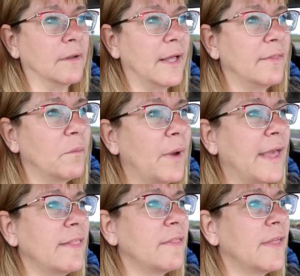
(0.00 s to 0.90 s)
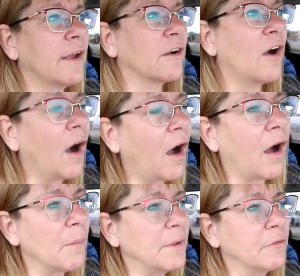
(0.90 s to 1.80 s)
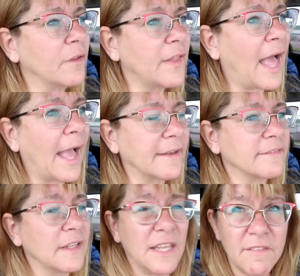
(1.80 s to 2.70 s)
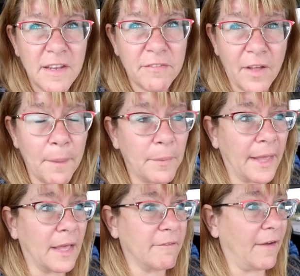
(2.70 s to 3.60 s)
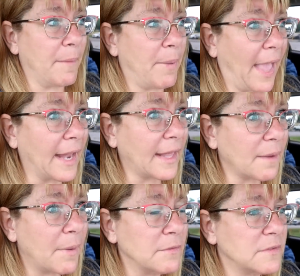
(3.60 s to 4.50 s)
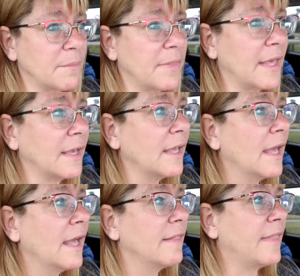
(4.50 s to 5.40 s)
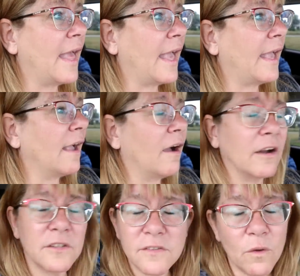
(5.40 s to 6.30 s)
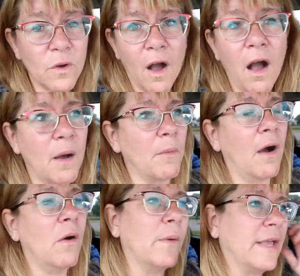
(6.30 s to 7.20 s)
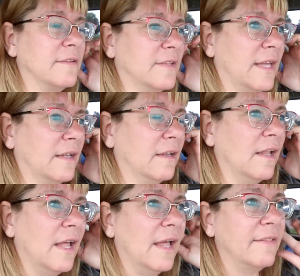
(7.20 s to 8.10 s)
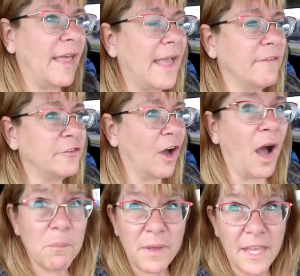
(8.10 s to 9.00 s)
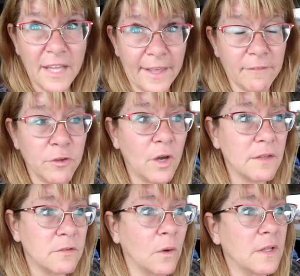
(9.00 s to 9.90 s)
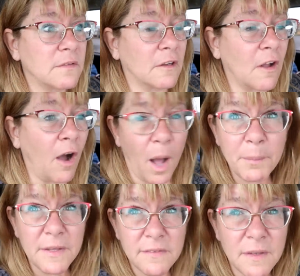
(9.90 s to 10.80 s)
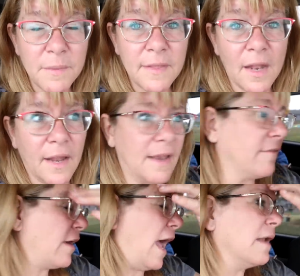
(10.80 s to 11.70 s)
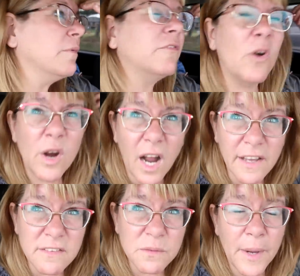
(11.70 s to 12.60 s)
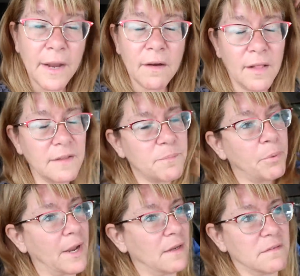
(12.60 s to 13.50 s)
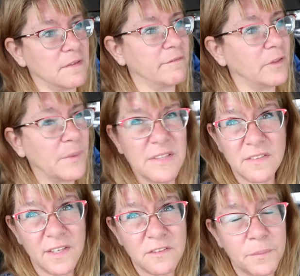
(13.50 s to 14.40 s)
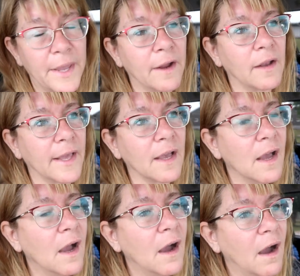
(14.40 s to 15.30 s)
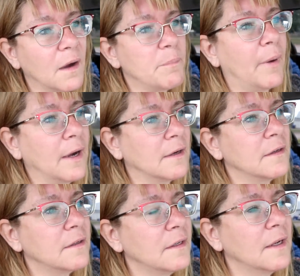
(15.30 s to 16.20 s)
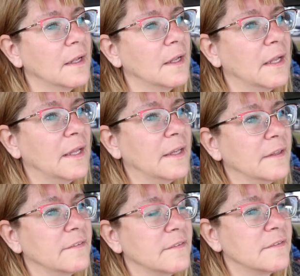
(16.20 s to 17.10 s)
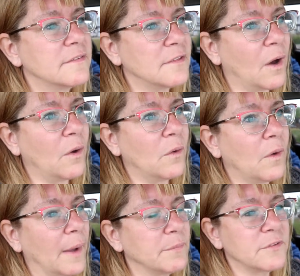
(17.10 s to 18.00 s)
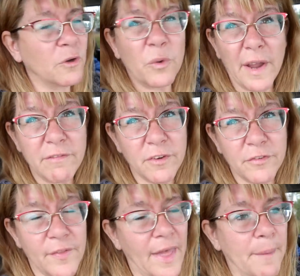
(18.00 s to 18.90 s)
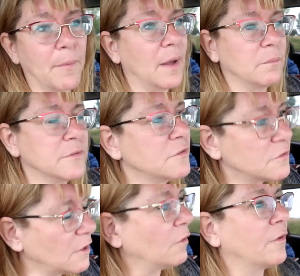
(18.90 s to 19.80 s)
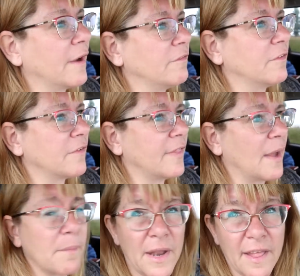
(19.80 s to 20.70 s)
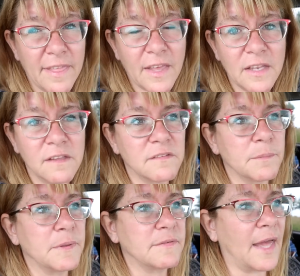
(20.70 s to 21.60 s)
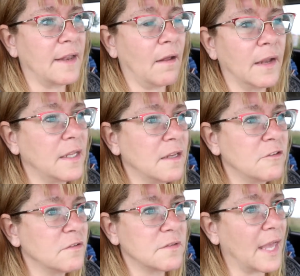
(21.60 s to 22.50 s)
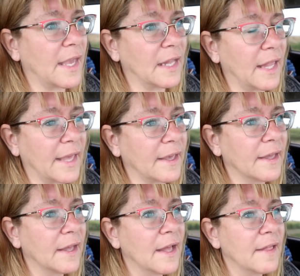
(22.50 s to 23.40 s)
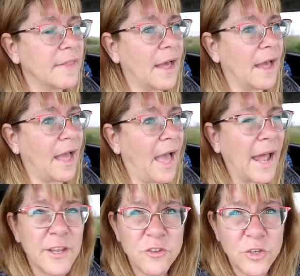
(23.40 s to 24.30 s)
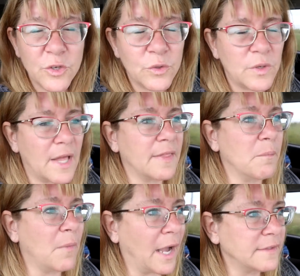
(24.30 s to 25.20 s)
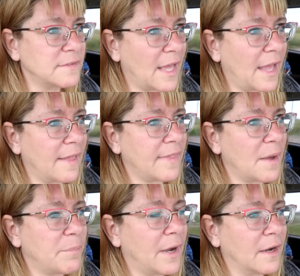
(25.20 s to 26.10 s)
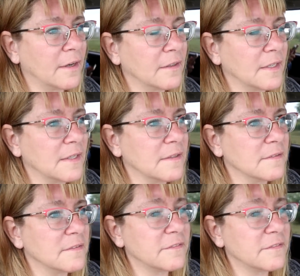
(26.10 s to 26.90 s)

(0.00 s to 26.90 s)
And the way that they're calm and relaxed, and even if I'm like, if I panic about something, they are so calm always. And they have taught me, like, if you guys noticed a calmness in me that I never had before, I swear that's Brandon's influence. I swear, like, our barn is so I'm so grateful for them I'm so grateful for them and I think it needs to be said I needed to say it like the attitude and the mindset at that barn is